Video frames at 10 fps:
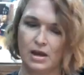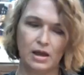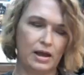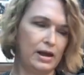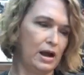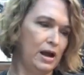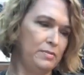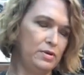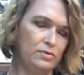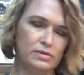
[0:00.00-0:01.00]
And I'm
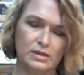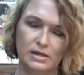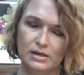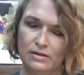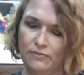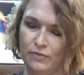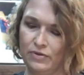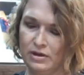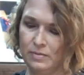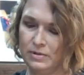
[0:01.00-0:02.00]
using, for
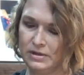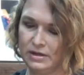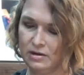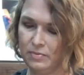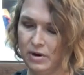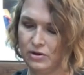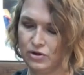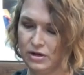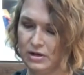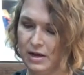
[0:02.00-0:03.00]
this particular
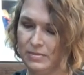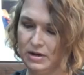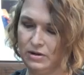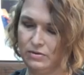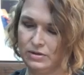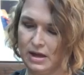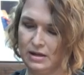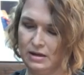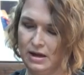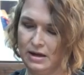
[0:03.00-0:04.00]
project, I'm going to use a
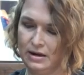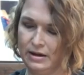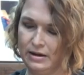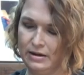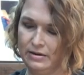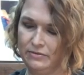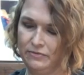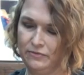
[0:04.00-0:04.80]
lot of